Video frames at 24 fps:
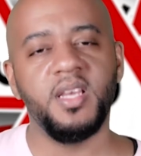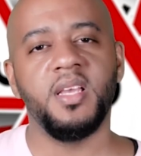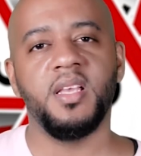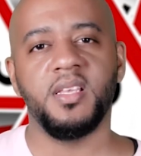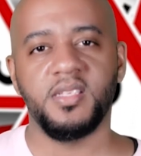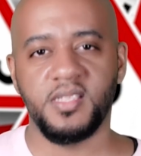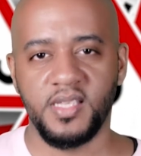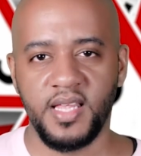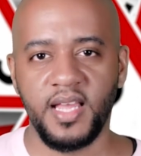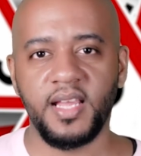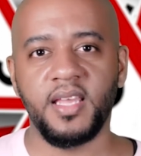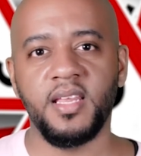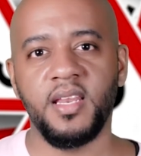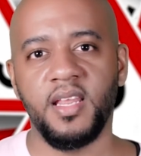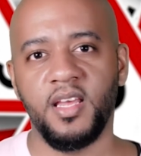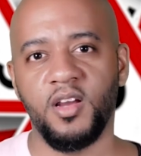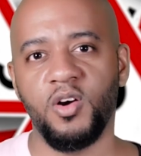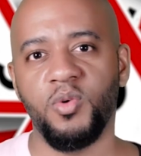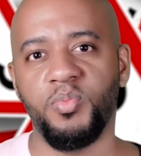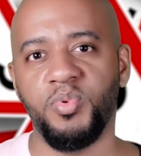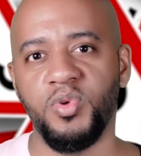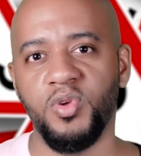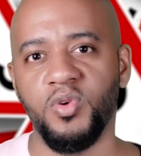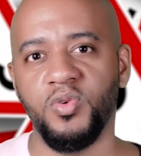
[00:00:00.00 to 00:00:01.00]
So that can
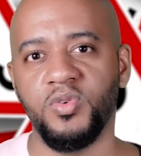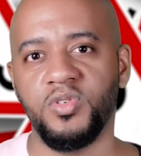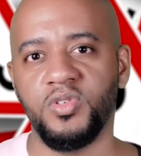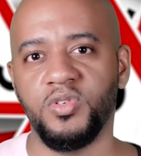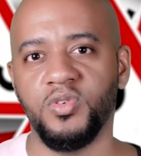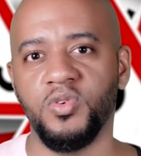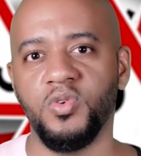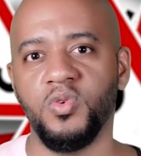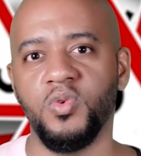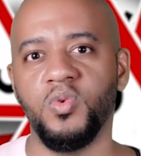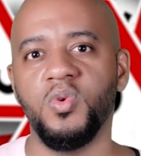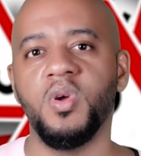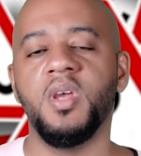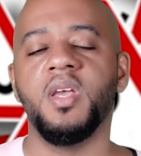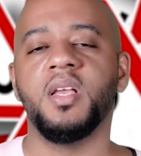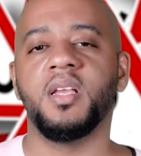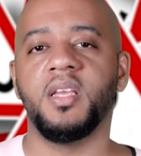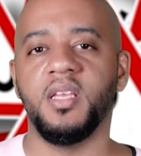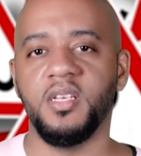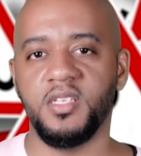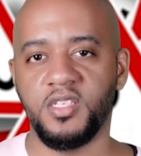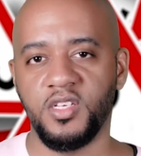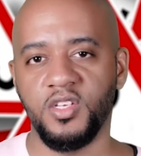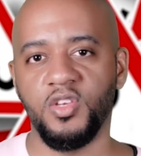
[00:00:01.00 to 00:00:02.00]
help you to
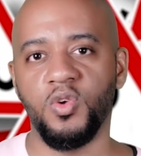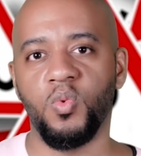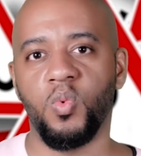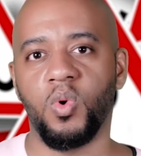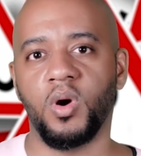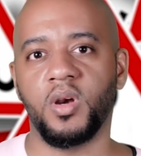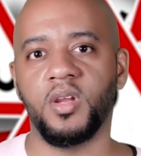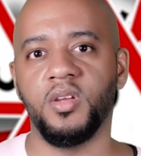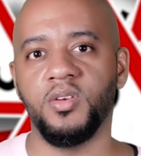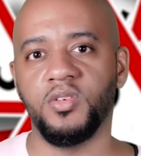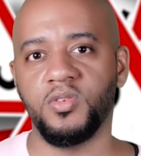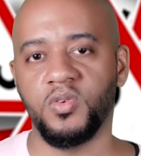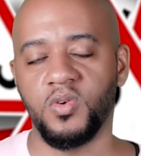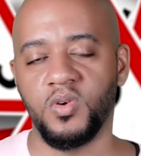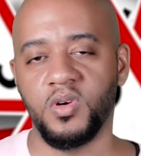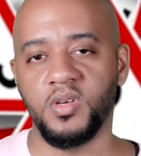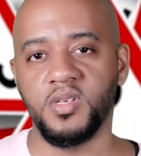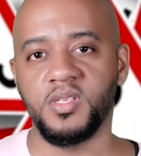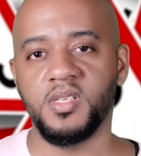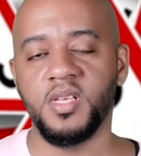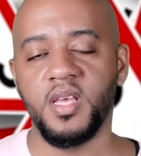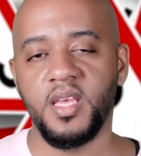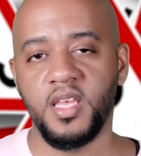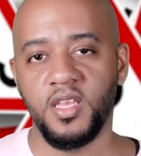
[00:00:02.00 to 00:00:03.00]
continue working
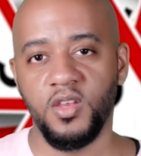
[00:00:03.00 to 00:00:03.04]
towards